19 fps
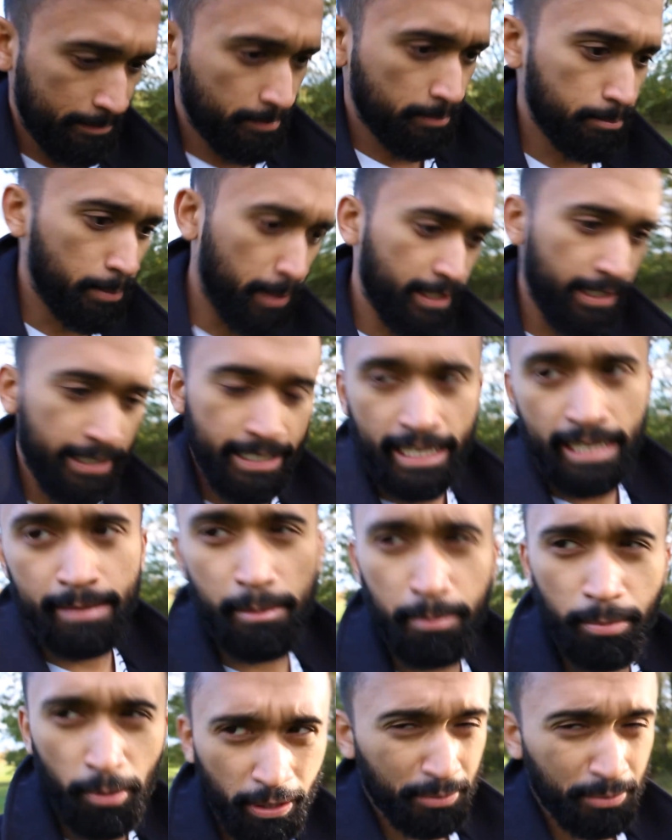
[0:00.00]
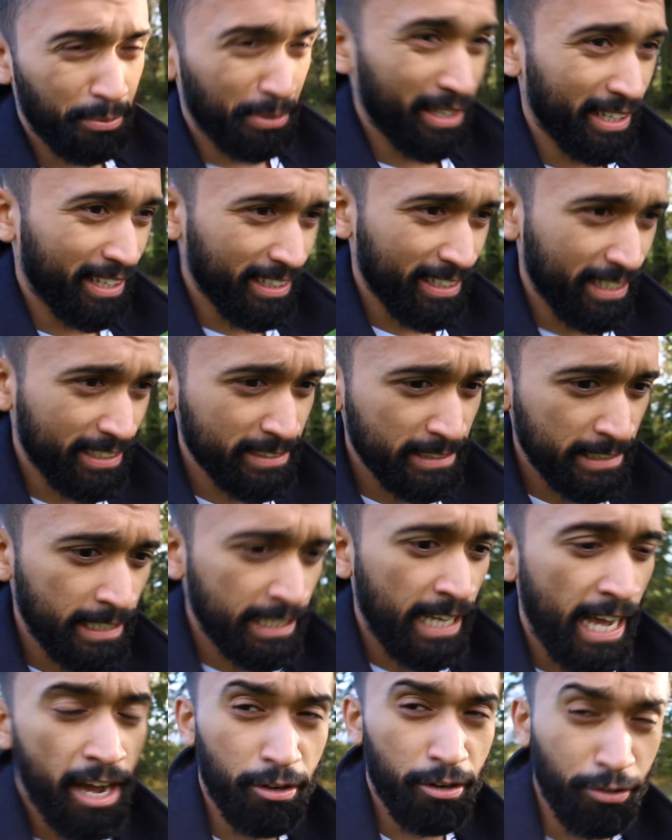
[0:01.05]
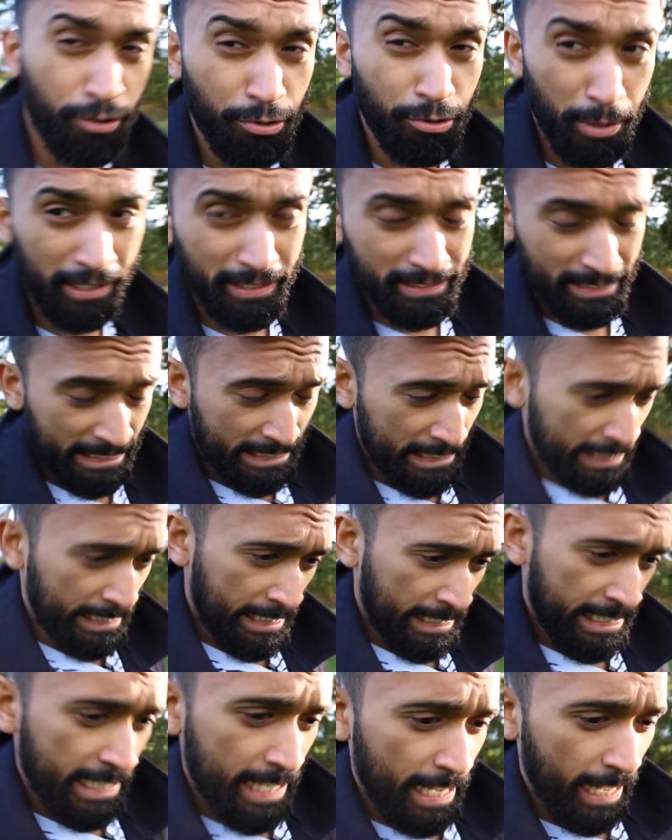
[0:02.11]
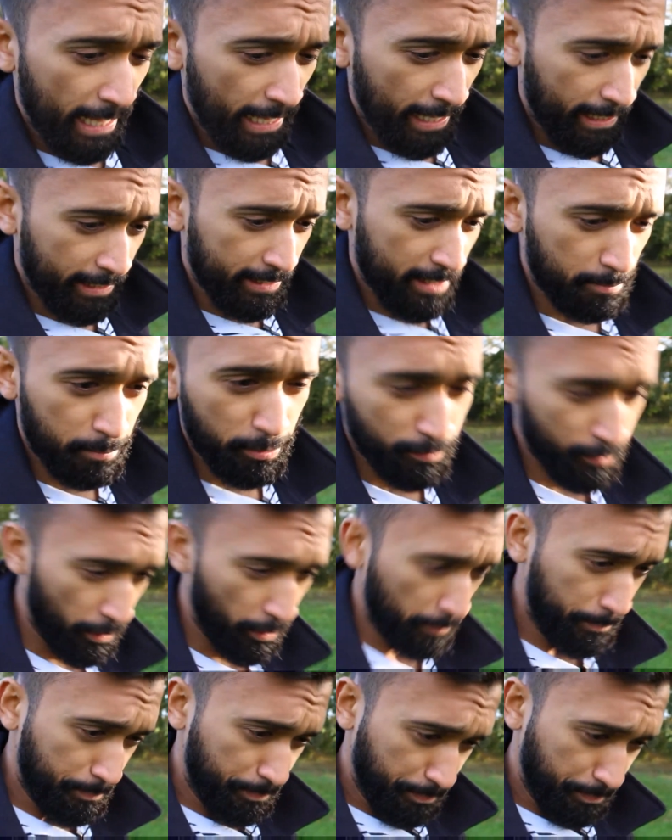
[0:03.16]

But then there came a point where I outgrew it, and I moved on.